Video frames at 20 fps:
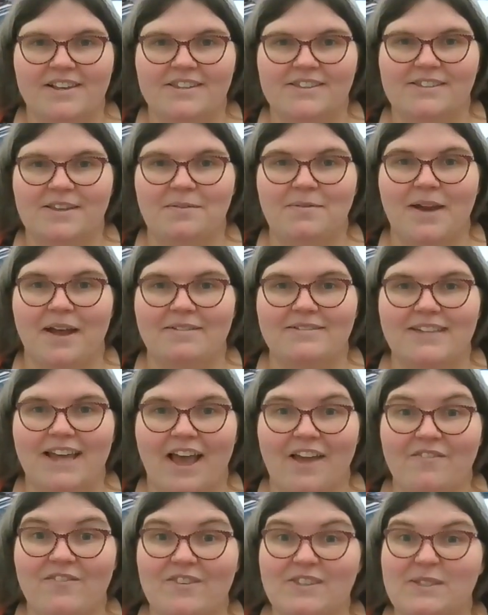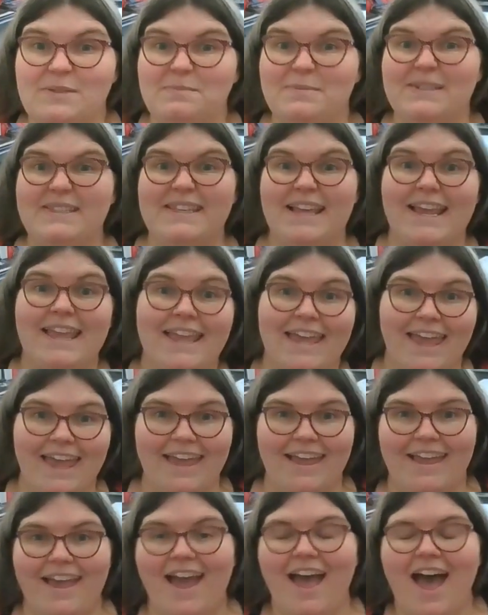So now time for some
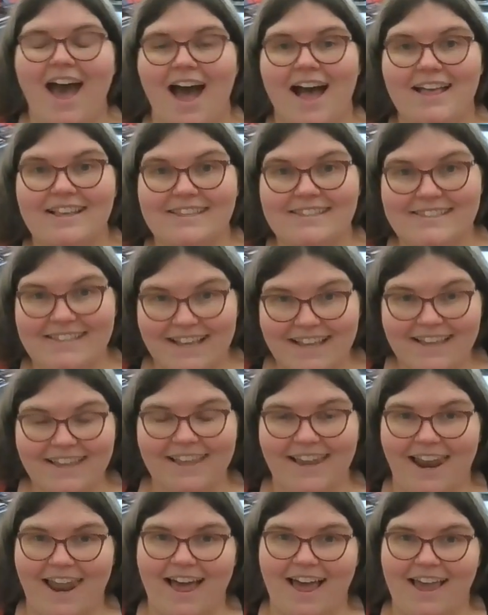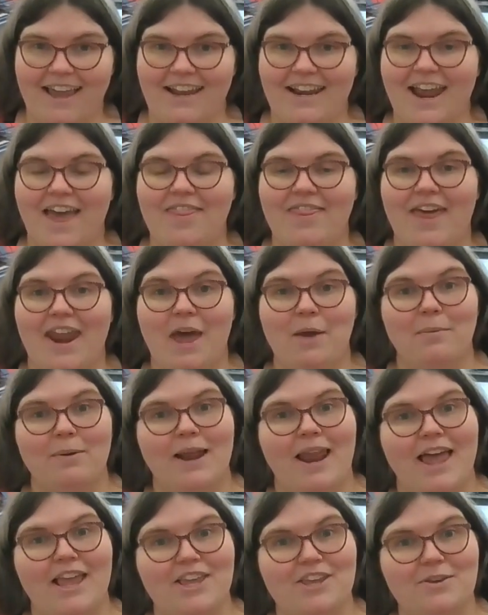singing. I'll sing a line, and then I would
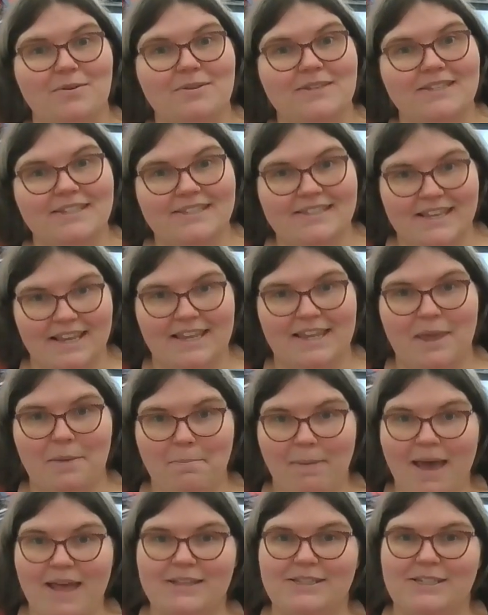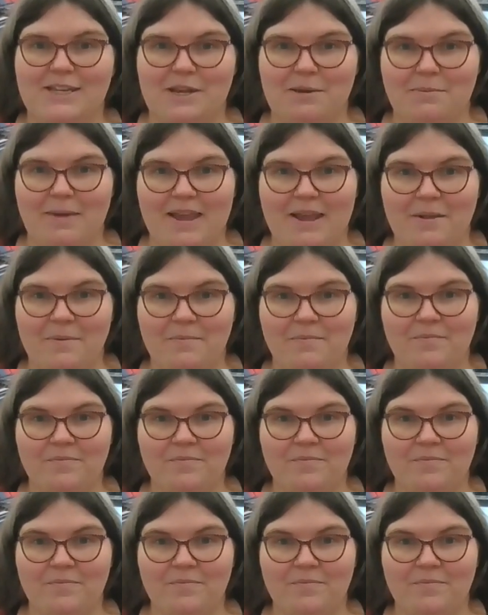like you to sing it back to me.